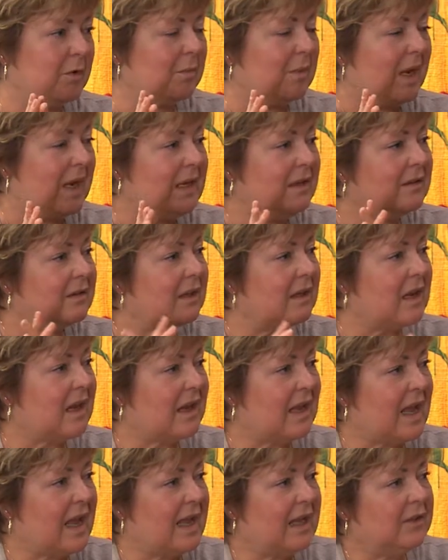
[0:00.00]
paint that
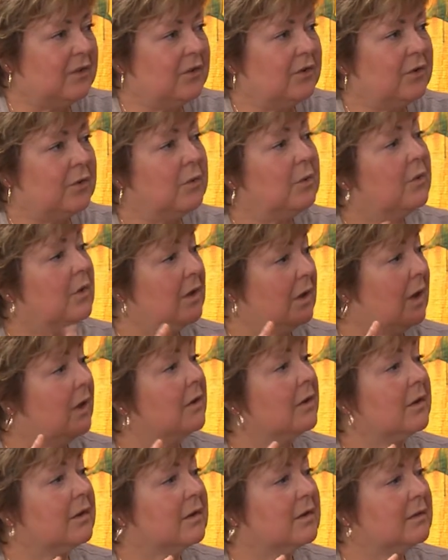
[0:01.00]
I add to the
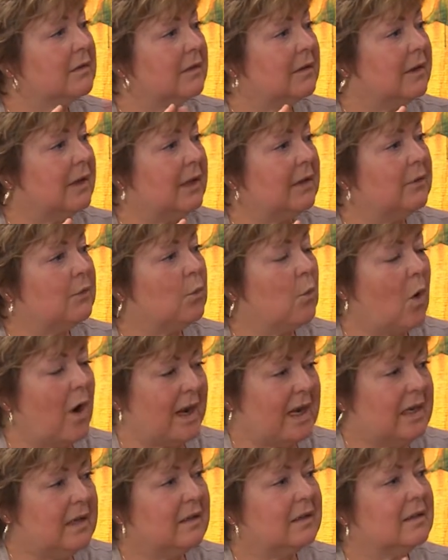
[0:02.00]
color. It's
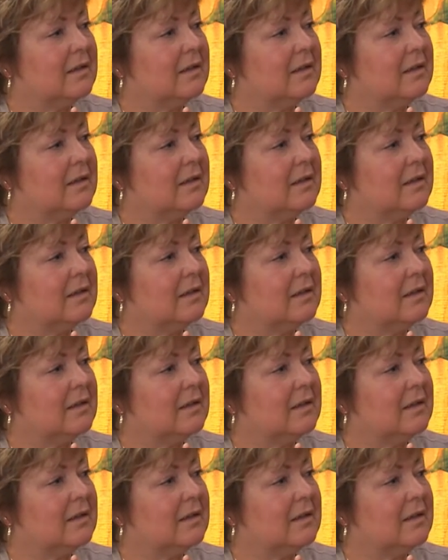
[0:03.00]
white.